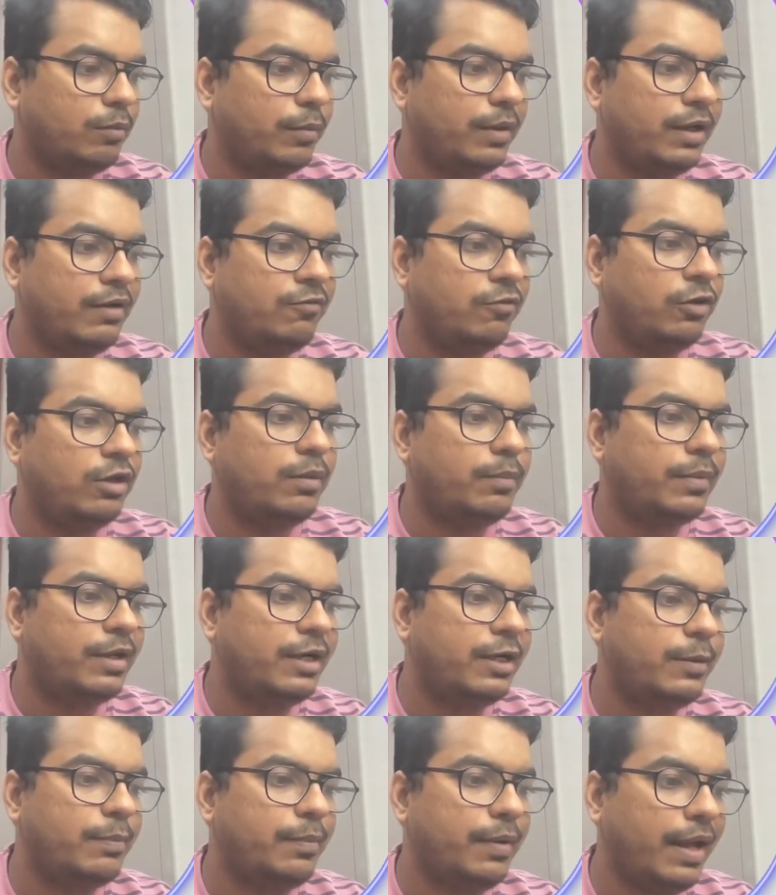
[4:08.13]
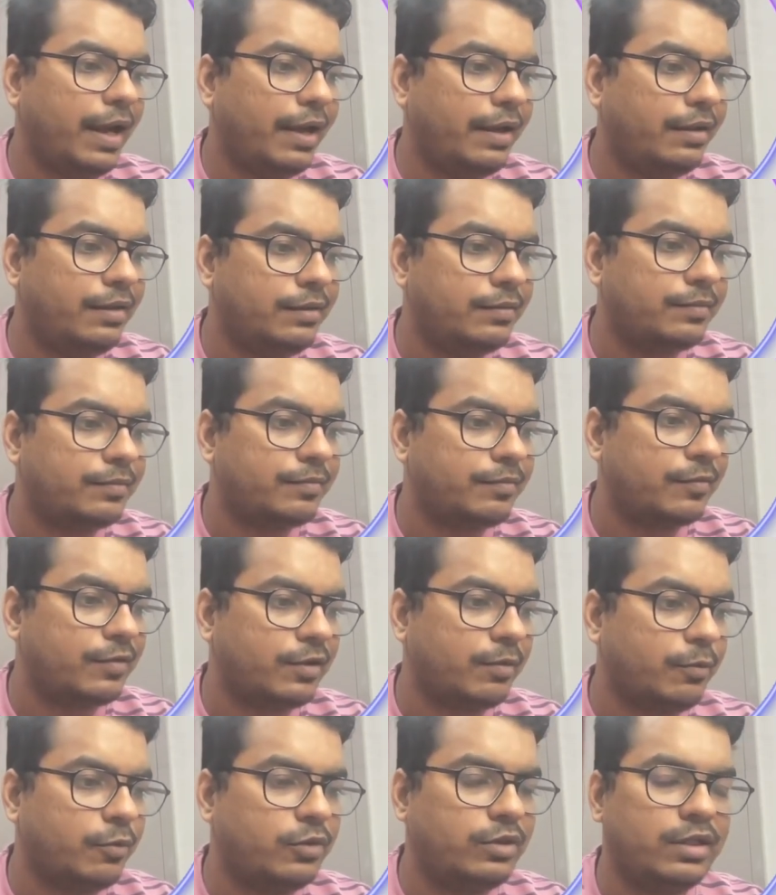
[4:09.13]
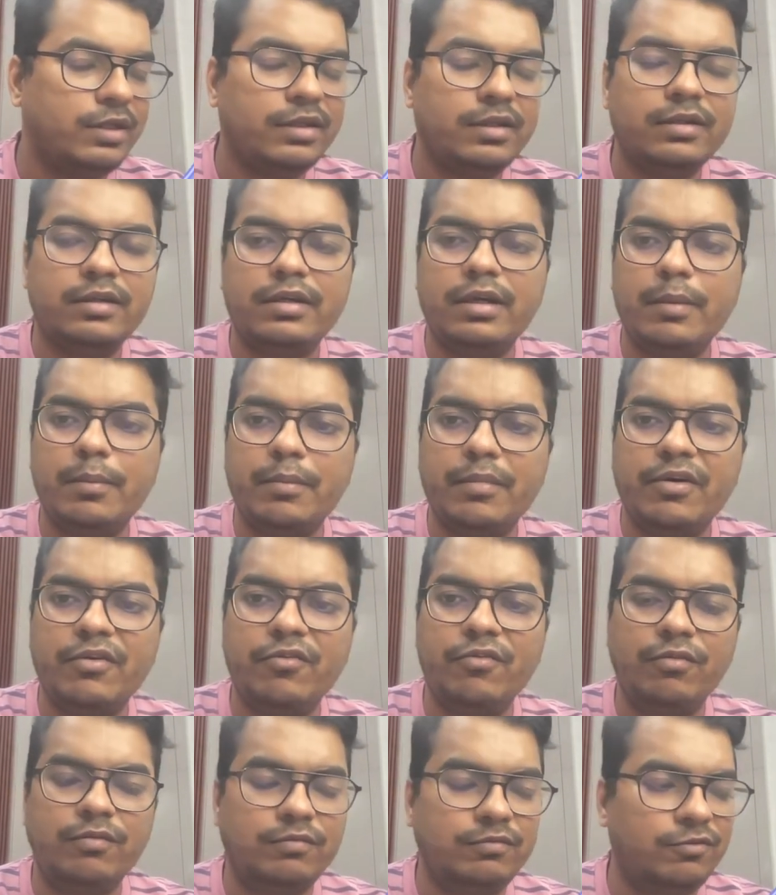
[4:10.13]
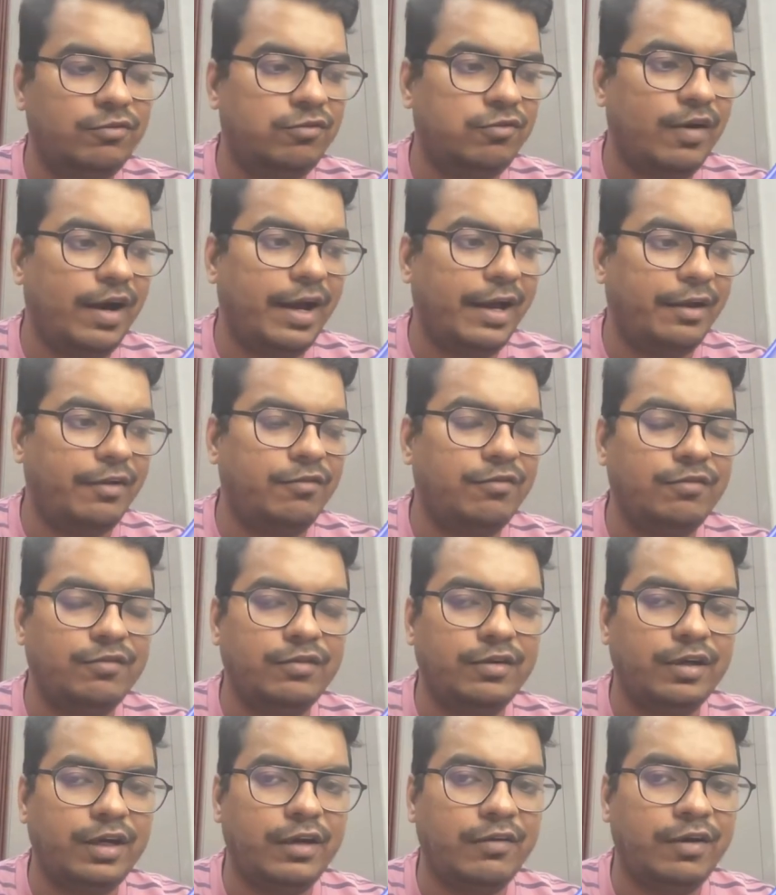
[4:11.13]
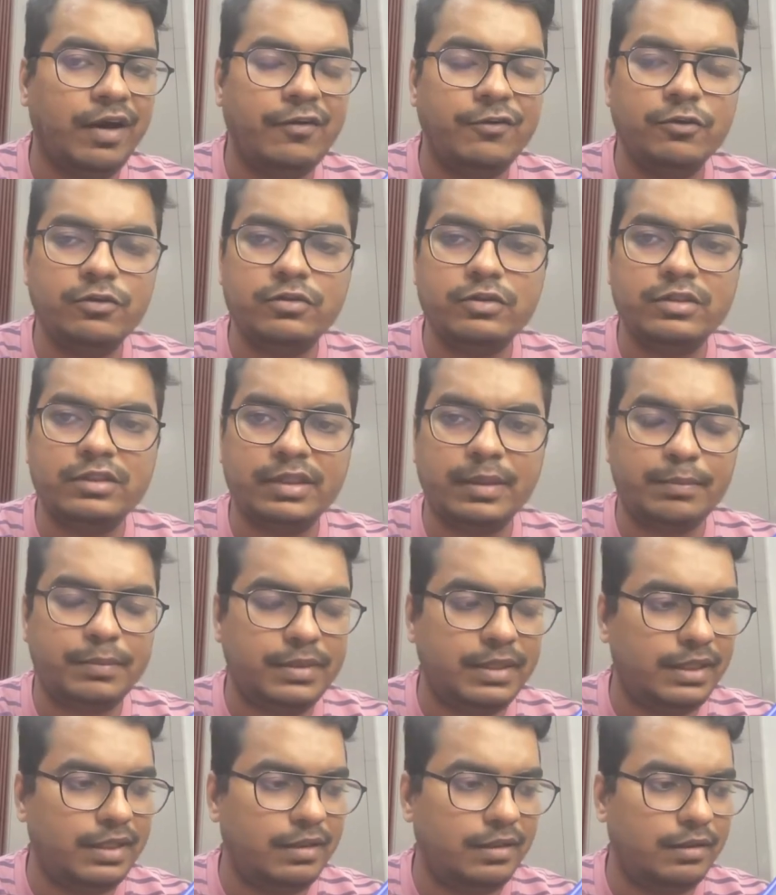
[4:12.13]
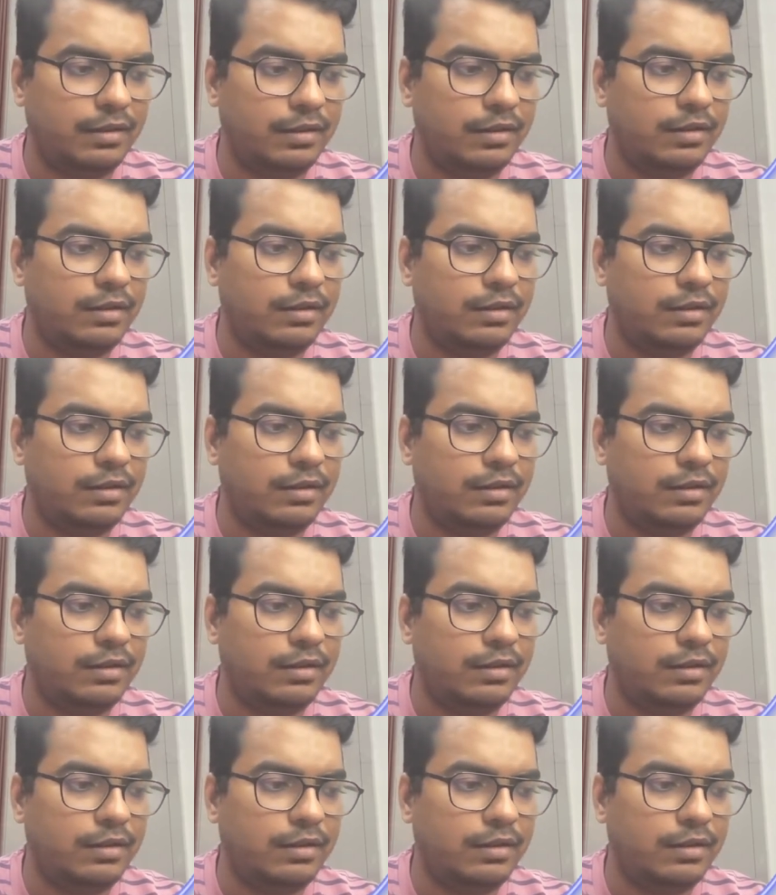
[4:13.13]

For the multiply, suppose there is a number 5, you have to do something.